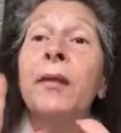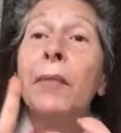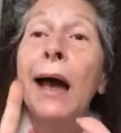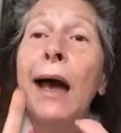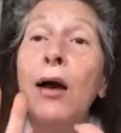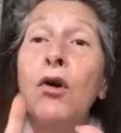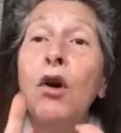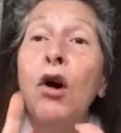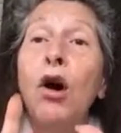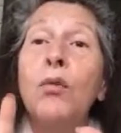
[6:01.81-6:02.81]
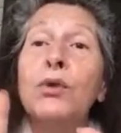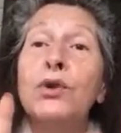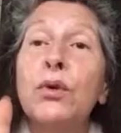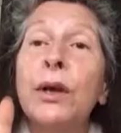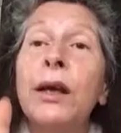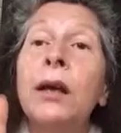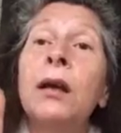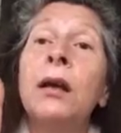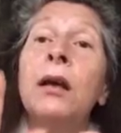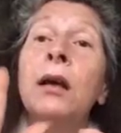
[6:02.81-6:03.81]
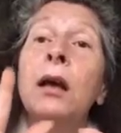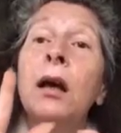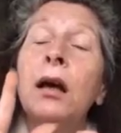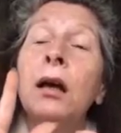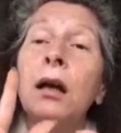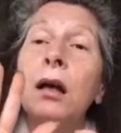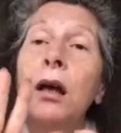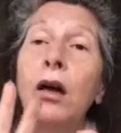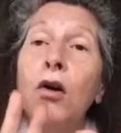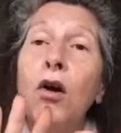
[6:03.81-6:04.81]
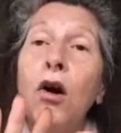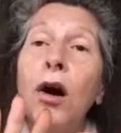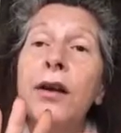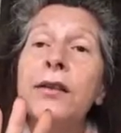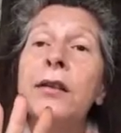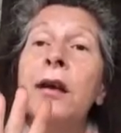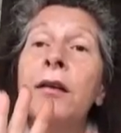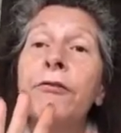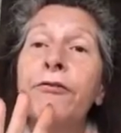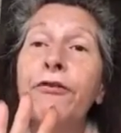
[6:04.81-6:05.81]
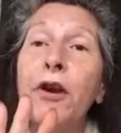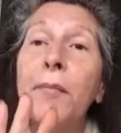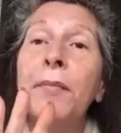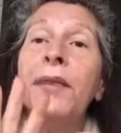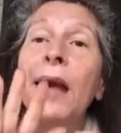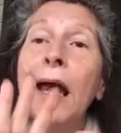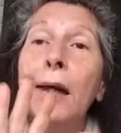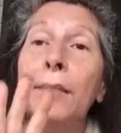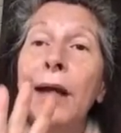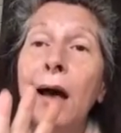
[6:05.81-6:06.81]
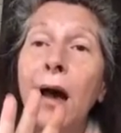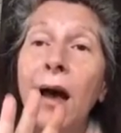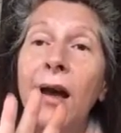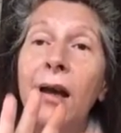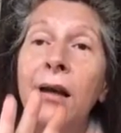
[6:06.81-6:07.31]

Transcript: My alcohol only a cause from the ABI,